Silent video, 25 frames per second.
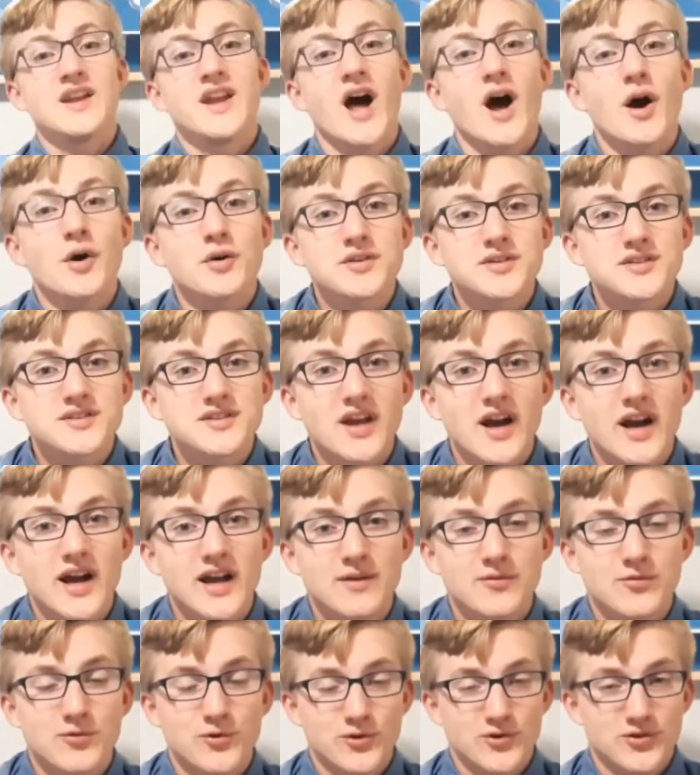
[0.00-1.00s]
it's time
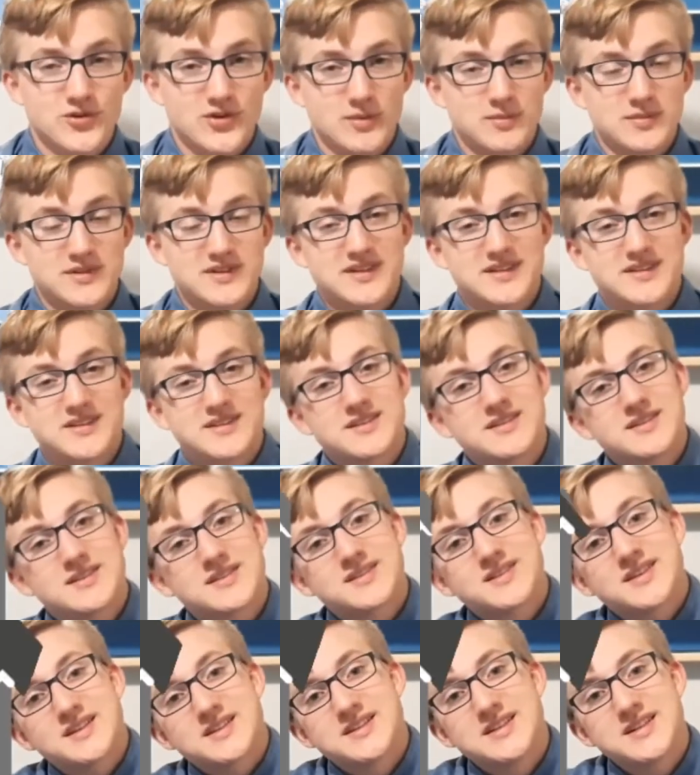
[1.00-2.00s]
for some
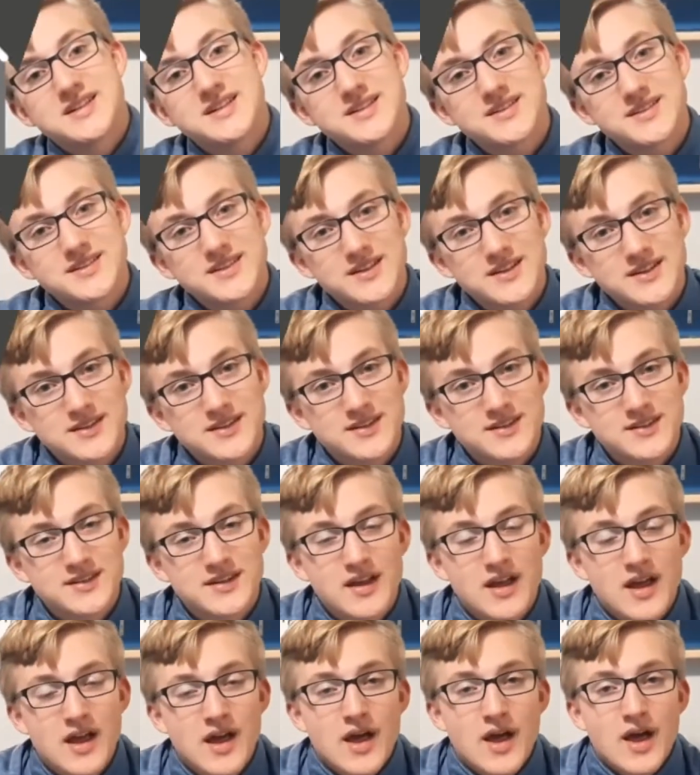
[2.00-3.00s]
statistics
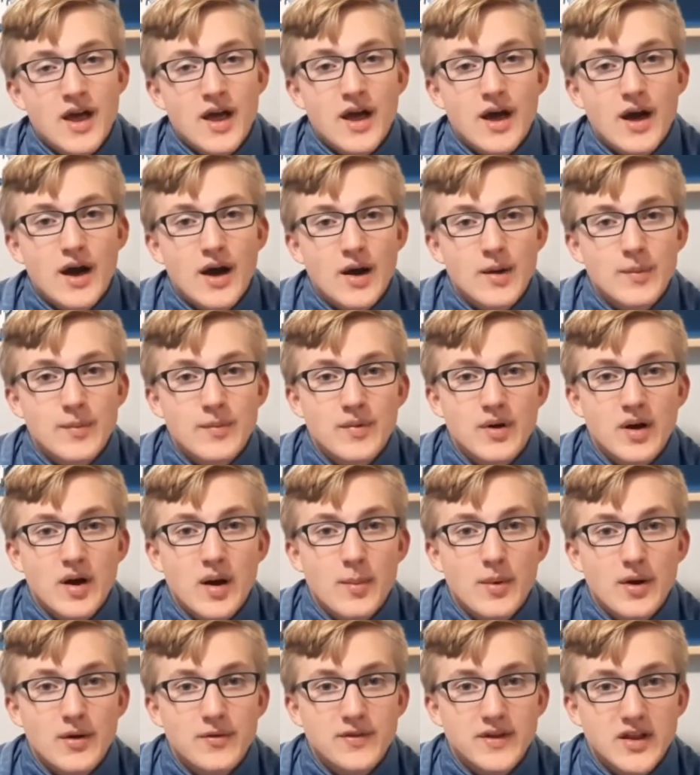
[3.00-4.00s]

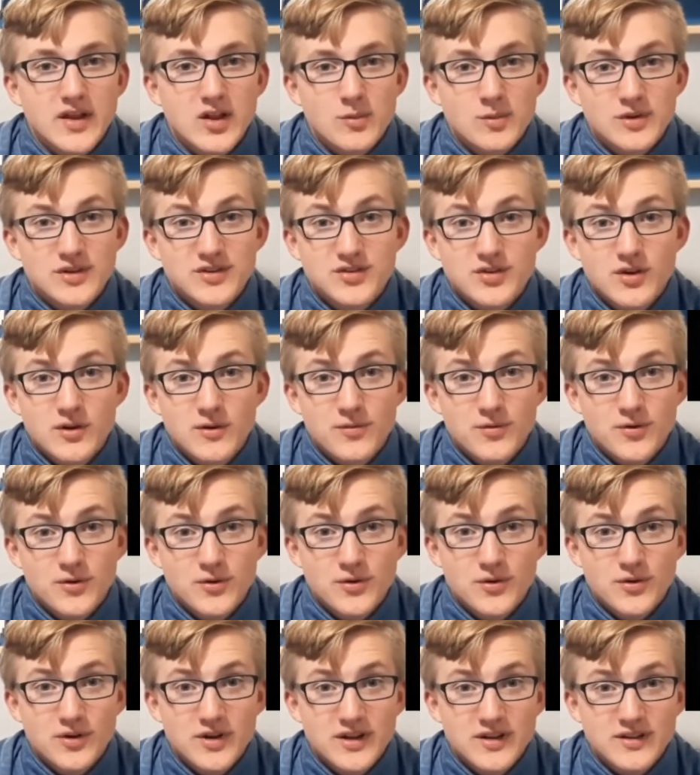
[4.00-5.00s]
about the element sulfur,
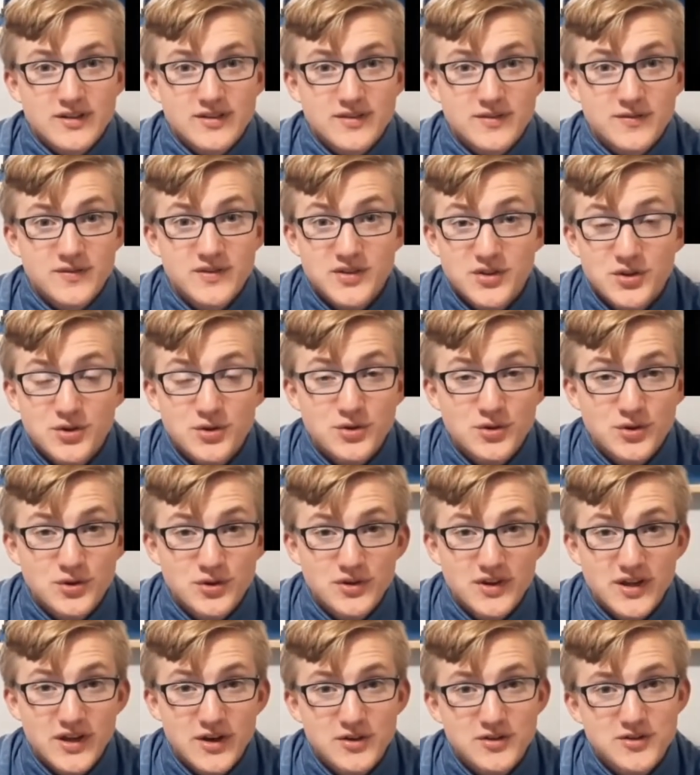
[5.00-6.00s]
its physical
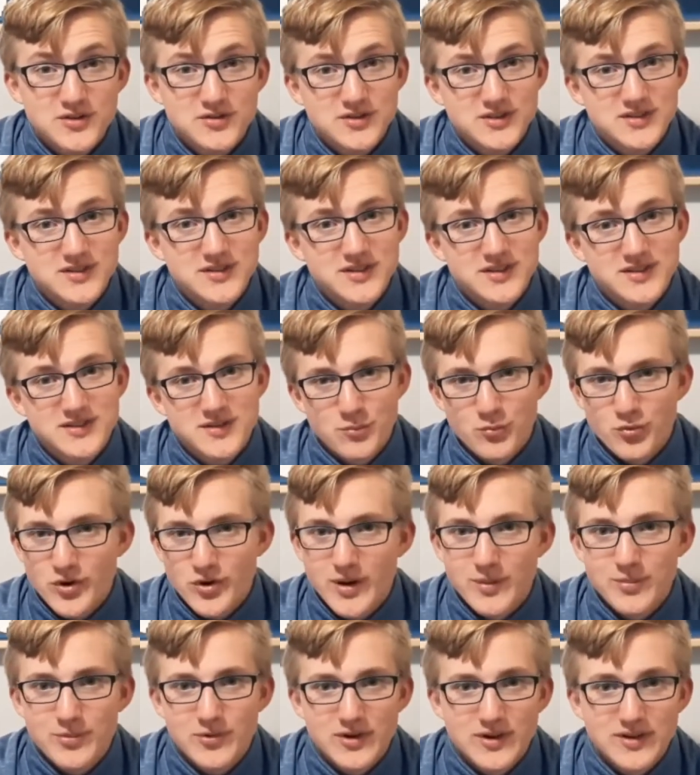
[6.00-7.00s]
characteristics and
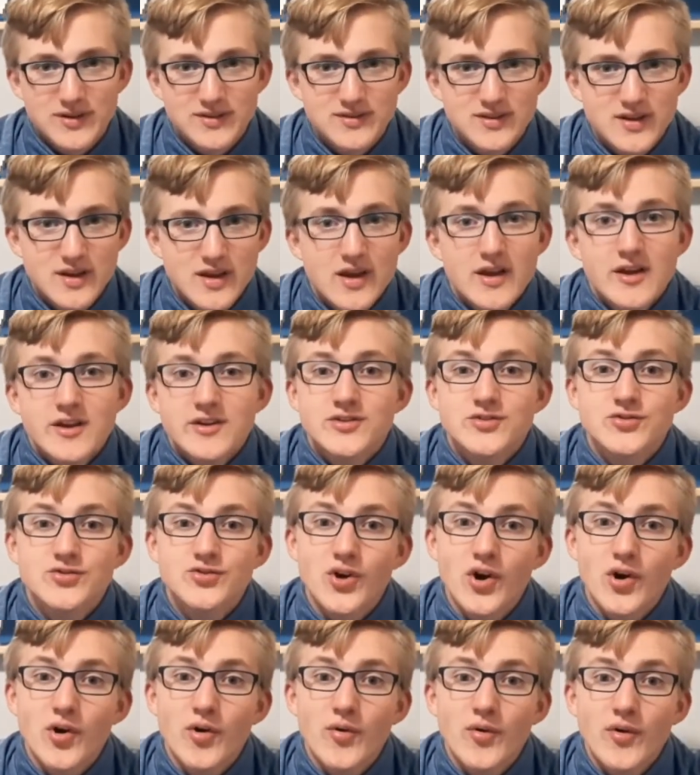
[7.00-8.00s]
properties.
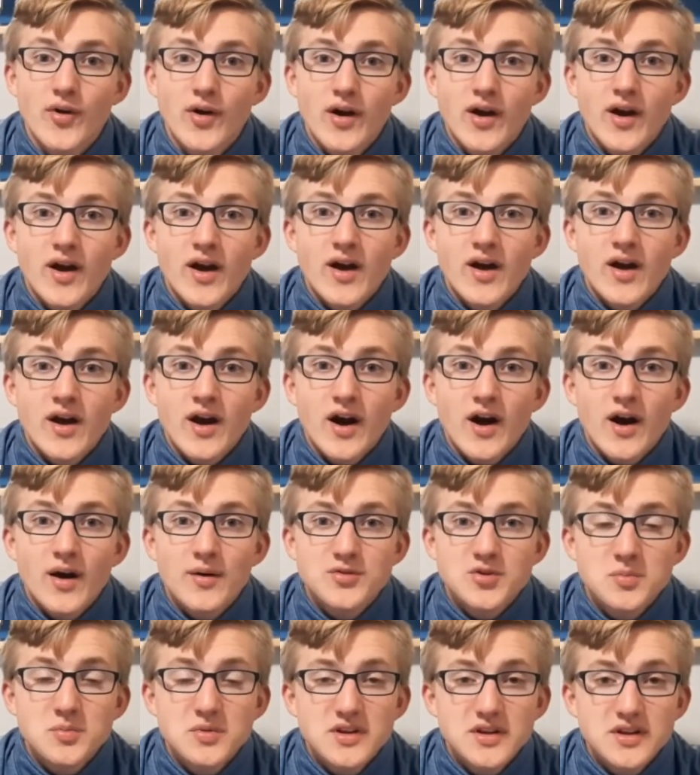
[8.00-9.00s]
So, to
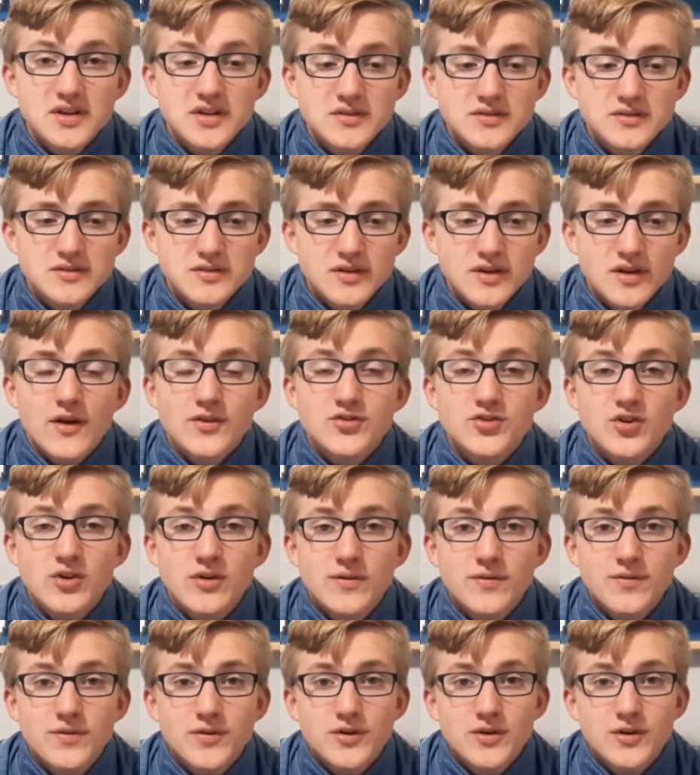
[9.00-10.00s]
begin,
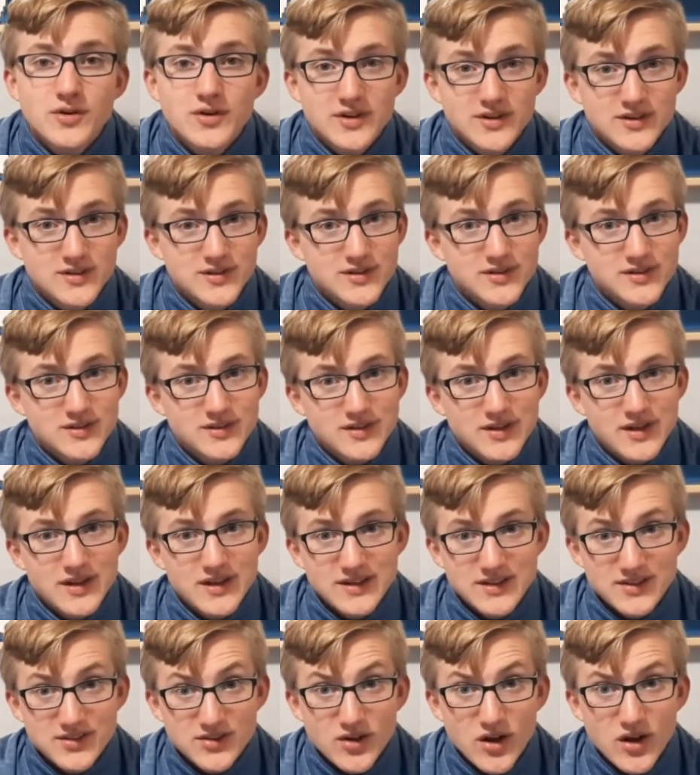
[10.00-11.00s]
sulfur is a
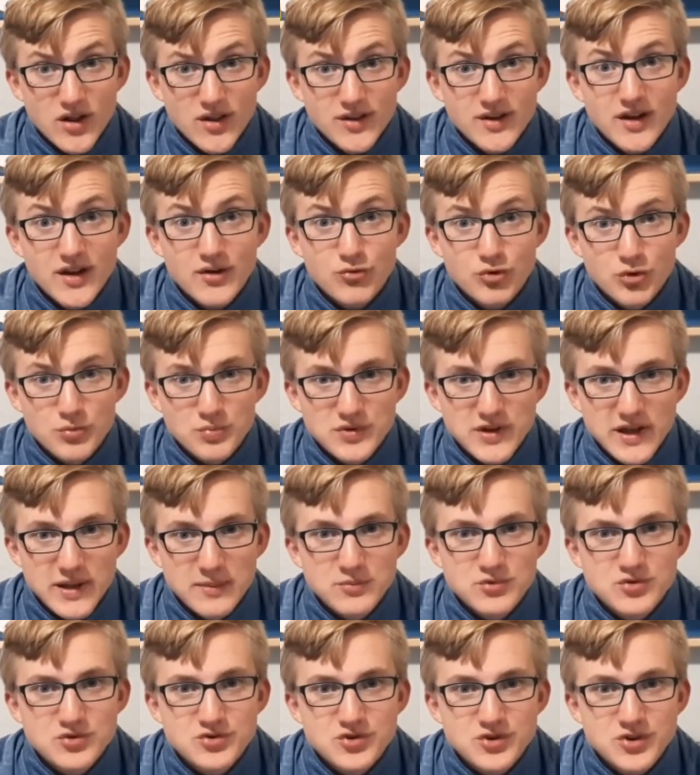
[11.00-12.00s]
solid at room
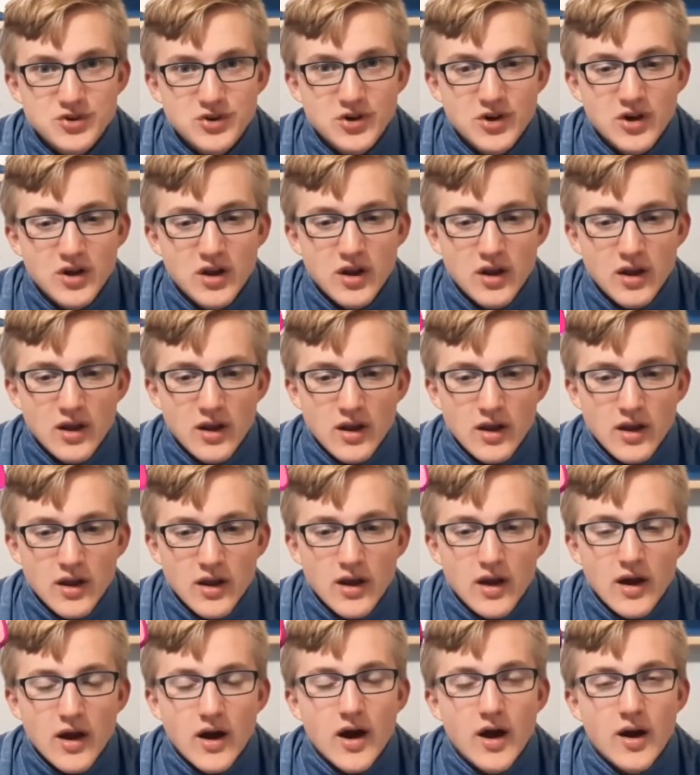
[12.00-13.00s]
temperature.
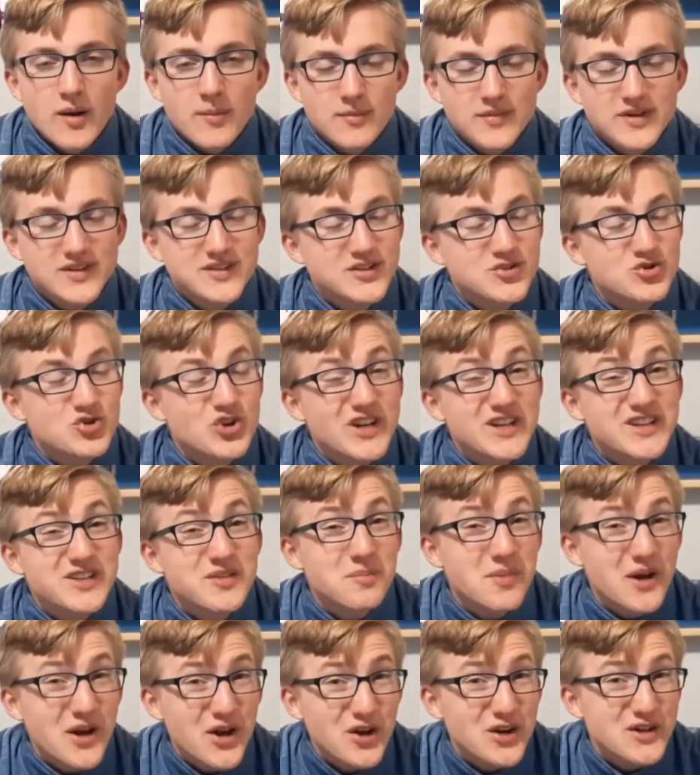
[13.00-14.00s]
It's a
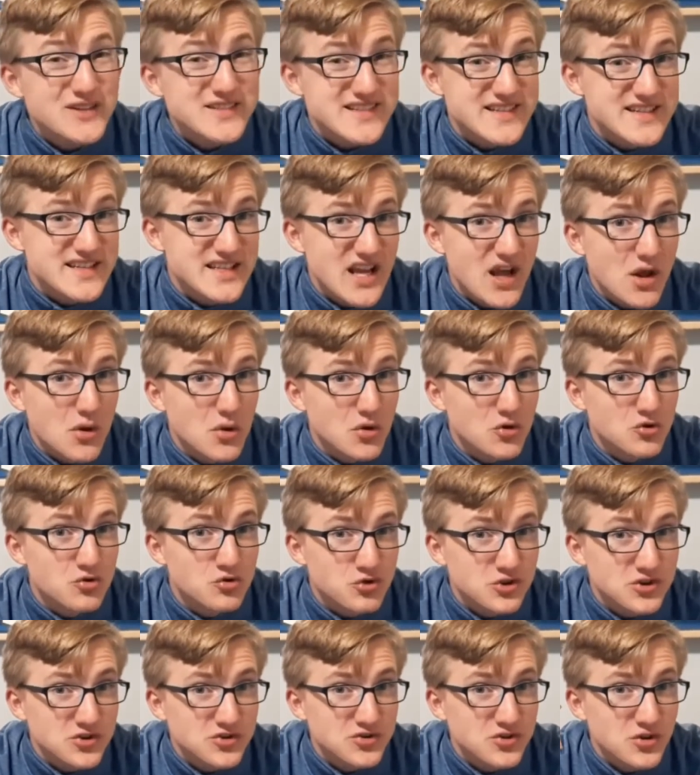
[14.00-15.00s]
transparent yellow
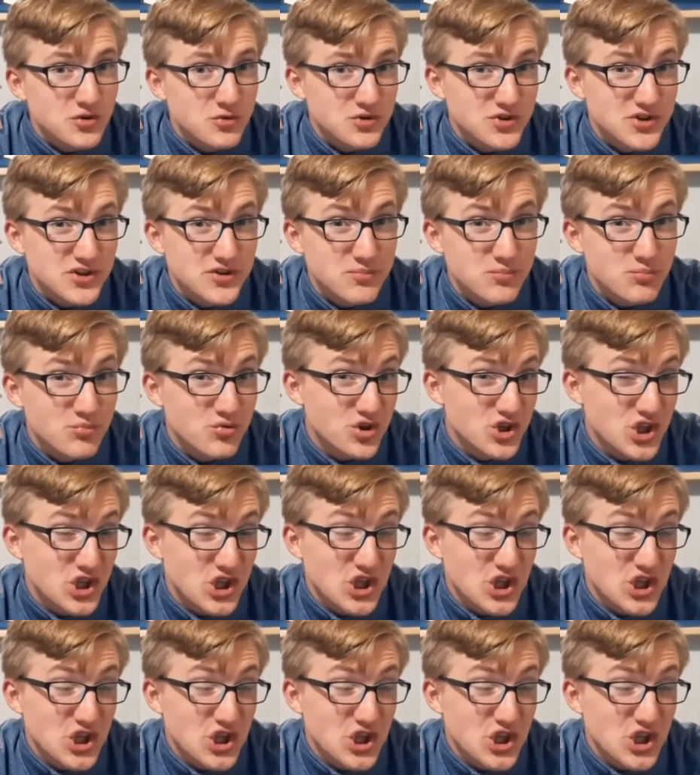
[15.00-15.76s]
crystal, which is pretty cool.